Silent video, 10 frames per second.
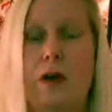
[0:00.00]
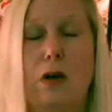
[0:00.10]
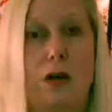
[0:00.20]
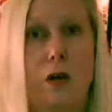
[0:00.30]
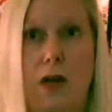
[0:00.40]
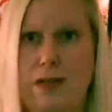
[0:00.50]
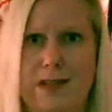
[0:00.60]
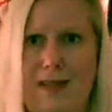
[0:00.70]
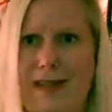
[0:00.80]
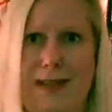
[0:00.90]
oh gosh,
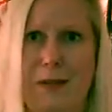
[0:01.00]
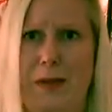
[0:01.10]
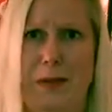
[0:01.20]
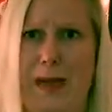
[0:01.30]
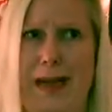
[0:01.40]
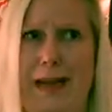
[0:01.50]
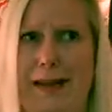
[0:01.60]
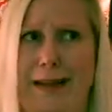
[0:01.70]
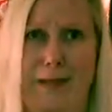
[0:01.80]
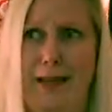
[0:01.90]
that's not going to be me.
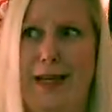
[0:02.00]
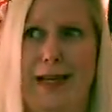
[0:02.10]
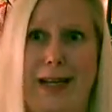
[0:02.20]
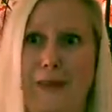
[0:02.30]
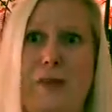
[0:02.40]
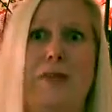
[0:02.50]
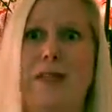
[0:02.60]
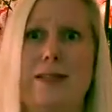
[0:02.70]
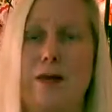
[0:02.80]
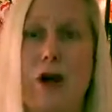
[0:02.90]
Like, I'm not going to give up
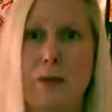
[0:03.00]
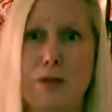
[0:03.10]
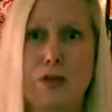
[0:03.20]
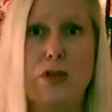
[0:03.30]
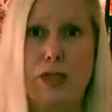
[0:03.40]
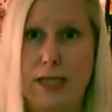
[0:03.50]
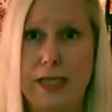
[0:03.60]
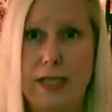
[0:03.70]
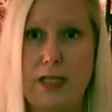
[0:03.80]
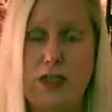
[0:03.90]
this
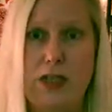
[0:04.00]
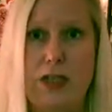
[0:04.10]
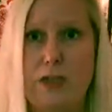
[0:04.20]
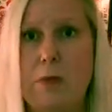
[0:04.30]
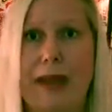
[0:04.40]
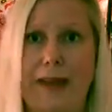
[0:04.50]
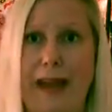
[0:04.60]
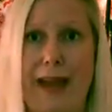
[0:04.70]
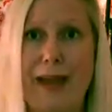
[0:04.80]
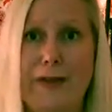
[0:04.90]
opportunity to change my
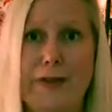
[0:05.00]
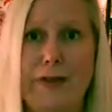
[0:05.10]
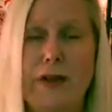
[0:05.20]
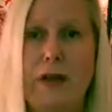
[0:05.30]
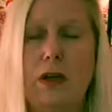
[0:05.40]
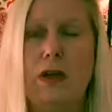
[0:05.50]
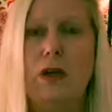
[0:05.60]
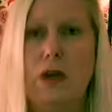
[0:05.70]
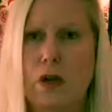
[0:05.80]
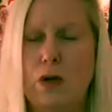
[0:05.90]
life.
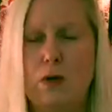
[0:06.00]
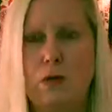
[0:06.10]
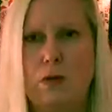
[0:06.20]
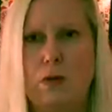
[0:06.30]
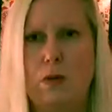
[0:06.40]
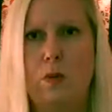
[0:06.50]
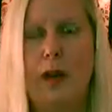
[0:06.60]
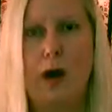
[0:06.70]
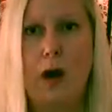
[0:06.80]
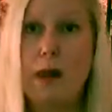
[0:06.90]
No,
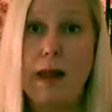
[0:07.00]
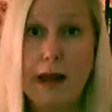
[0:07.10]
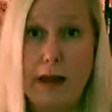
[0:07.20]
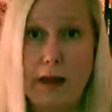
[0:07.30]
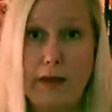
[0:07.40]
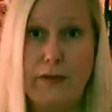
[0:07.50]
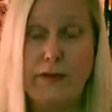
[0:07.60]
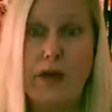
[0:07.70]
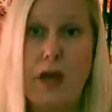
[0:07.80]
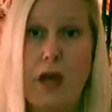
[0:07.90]
we all
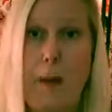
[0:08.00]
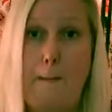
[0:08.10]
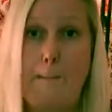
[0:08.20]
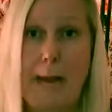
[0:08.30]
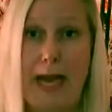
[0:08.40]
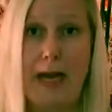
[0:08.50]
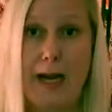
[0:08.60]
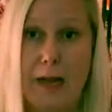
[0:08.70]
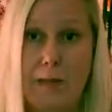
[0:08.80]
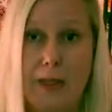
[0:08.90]
have bad
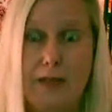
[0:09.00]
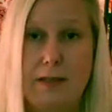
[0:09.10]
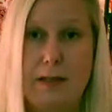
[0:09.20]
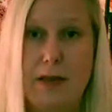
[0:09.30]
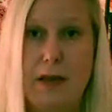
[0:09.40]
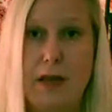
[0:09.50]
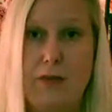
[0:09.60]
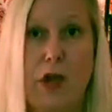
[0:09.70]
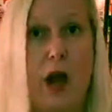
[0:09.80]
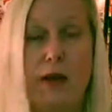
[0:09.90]
habits that
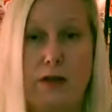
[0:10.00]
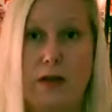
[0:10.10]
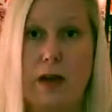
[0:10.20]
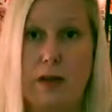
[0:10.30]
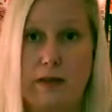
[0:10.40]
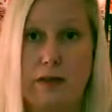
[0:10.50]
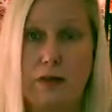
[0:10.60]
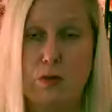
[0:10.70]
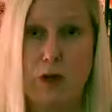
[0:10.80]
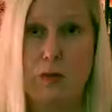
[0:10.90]
have gotten us
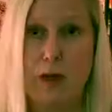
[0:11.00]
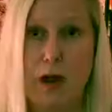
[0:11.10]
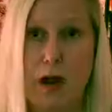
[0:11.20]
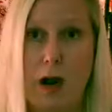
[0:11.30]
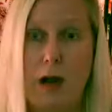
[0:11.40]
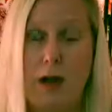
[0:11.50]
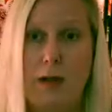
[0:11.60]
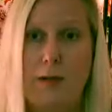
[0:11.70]
to where we are.